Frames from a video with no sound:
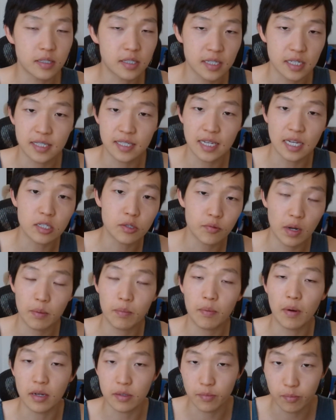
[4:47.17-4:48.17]
success
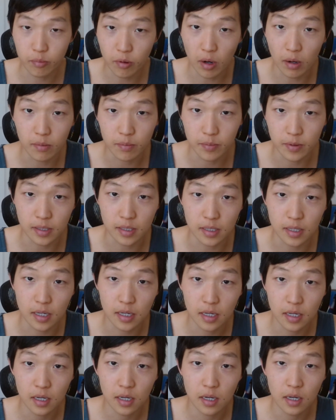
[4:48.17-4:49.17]
rate
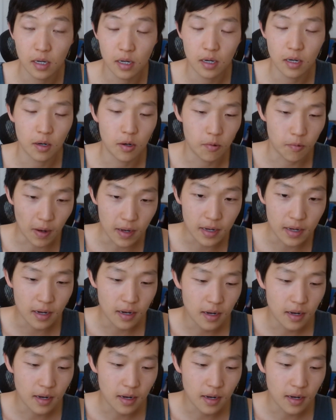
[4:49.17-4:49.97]
probability, right?